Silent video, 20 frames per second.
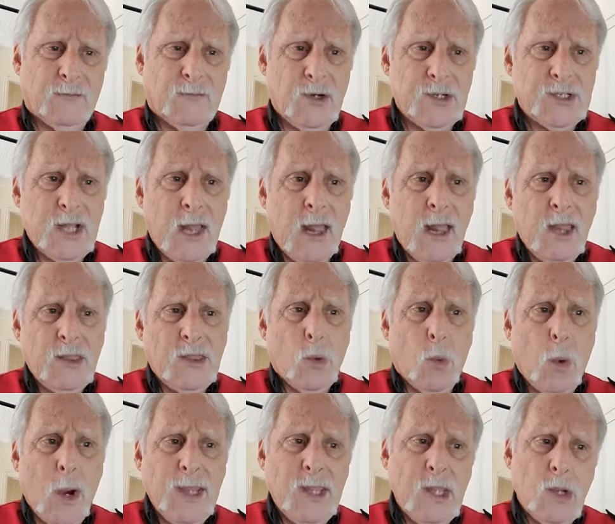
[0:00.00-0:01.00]
First, the
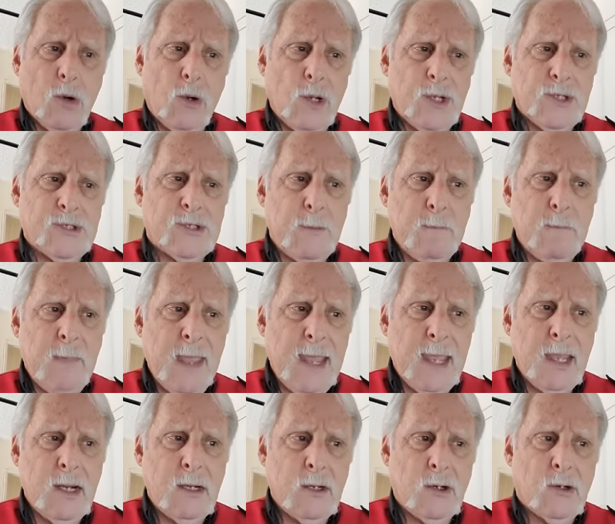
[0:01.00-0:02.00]
way the oils are
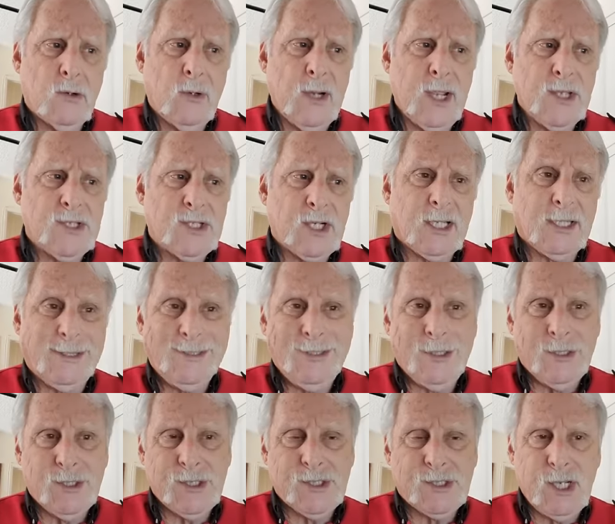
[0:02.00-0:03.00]
made creates a
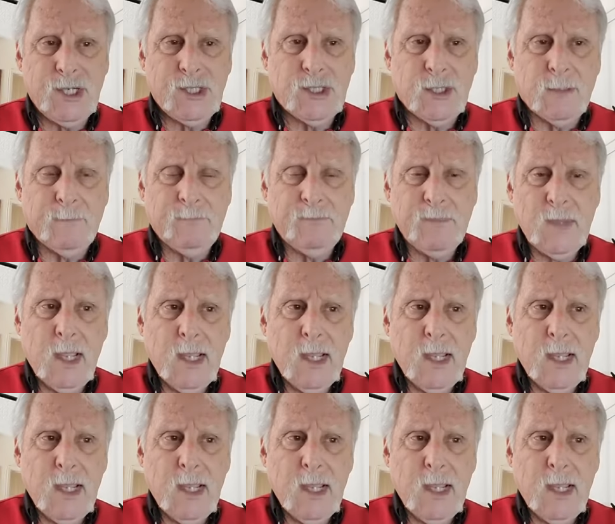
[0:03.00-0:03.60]
clear distinction.